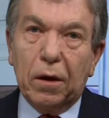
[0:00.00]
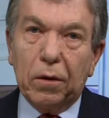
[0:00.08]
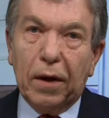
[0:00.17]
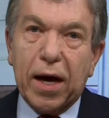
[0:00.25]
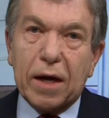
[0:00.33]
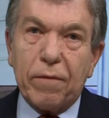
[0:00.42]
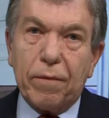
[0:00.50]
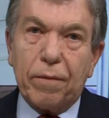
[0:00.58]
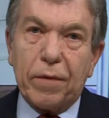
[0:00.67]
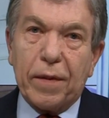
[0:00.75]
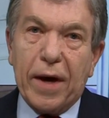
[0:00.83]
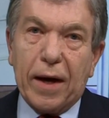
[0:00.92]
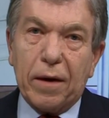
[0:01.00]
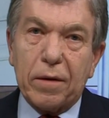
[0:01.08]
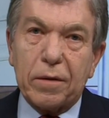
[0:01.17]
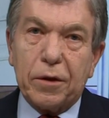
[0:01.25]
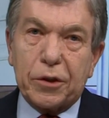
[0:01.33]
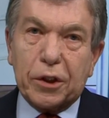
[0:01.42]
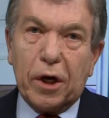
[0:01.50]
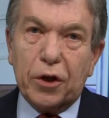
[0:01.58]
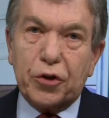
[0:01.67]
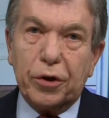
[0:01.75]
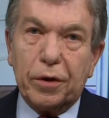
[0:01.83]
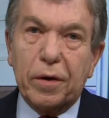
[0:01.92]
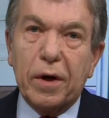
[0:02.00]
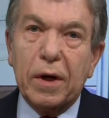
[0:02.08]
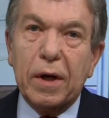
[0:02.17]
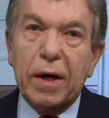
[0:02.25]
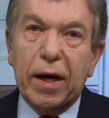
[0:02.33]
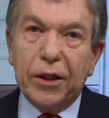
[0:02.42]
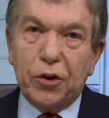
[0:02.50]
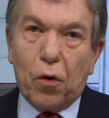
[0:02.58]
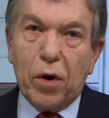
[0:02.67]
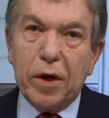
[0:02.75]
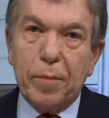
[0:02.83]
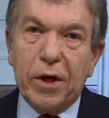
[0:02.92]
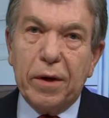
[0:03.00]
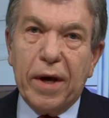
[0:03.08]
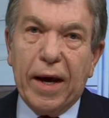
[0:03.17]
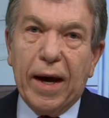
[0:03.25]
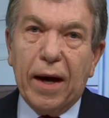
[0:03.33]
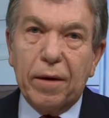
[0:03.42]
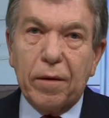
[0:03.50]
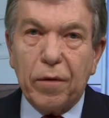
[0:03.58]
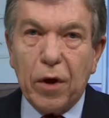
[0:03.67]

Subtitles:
a lot of that discussion has already been had.